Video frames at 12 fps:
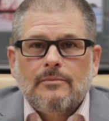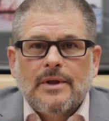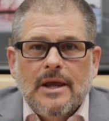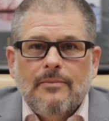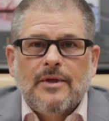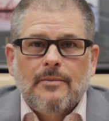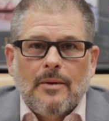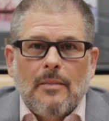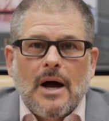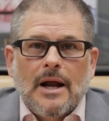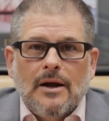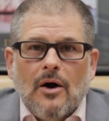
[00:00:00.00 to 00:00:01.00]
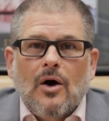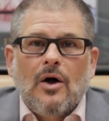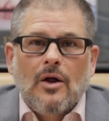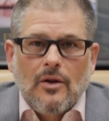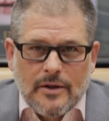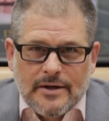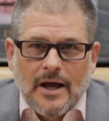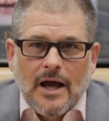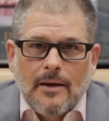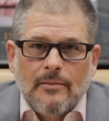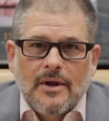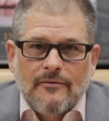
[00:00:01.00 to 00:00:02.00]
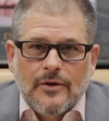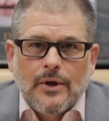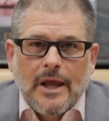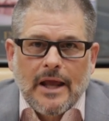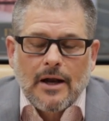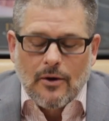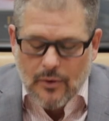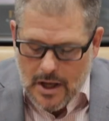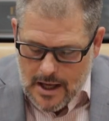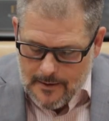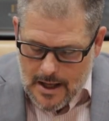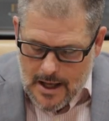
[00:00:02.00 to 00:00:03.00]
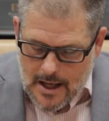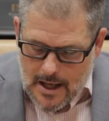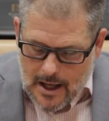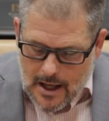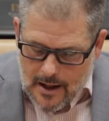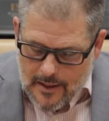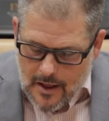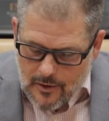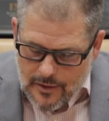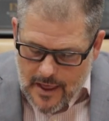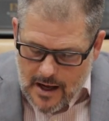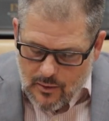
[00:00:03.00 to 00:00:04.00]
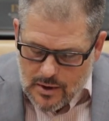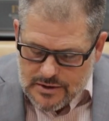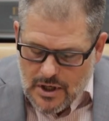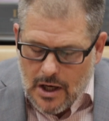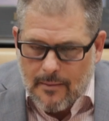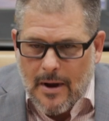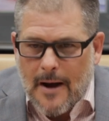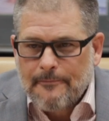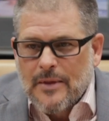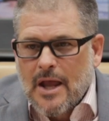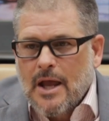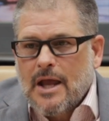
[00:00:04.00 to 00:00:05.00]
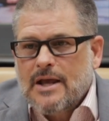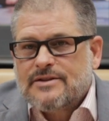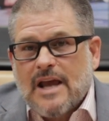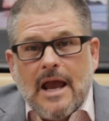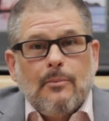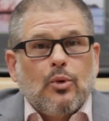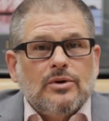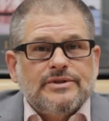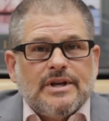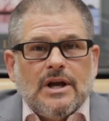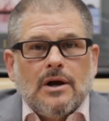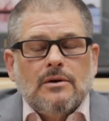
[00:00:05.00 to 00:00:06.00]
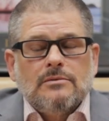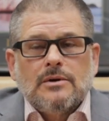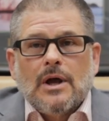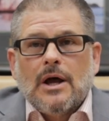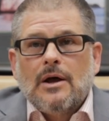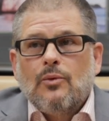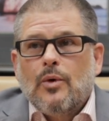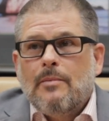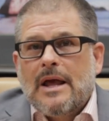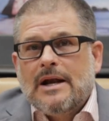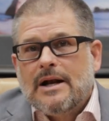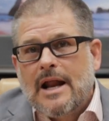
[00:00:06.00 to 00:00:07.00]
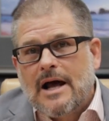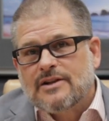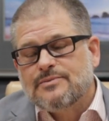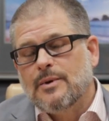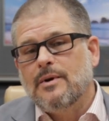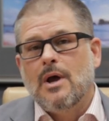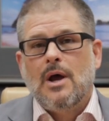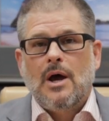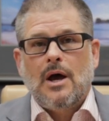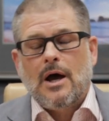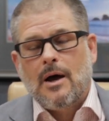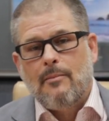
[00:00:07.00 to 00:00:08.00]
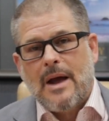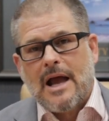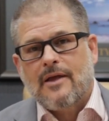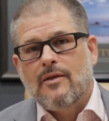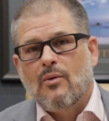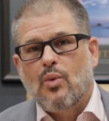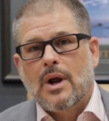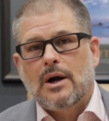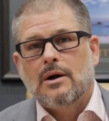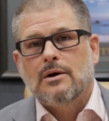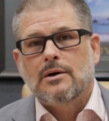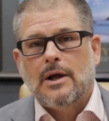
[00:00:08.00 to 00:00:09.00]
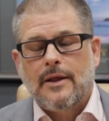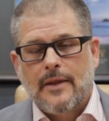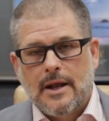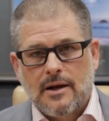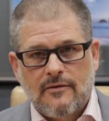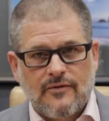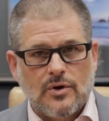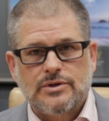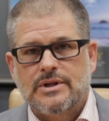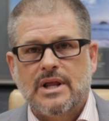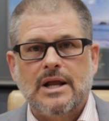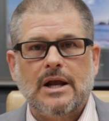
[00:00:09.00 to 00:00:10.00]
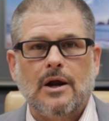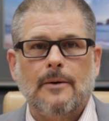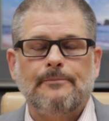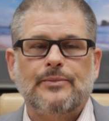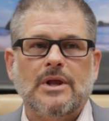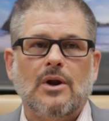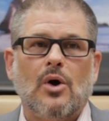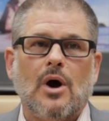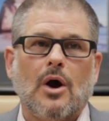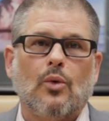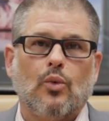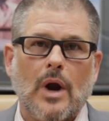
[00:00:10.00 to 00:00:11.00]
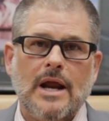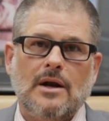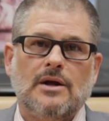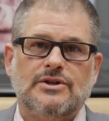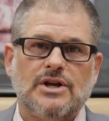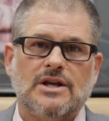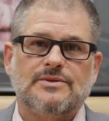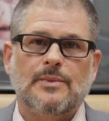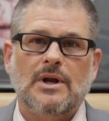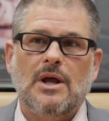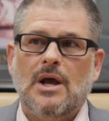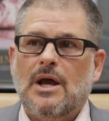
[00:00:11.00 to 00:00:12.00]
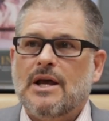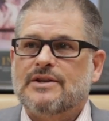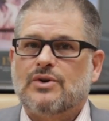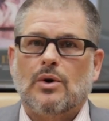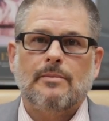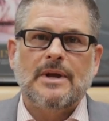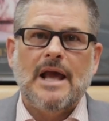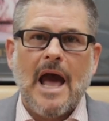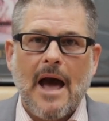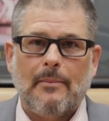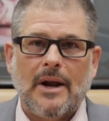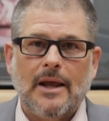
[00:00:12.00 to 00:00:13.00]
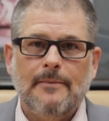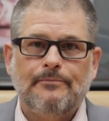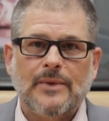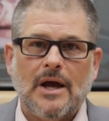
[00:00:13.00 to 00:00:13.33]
Keep them in mind all the time if you can, okay? The other thing I want to talk about is April's here. We made an announcement back in the winter, and then first of the year, our rate adjustment is going to be happening.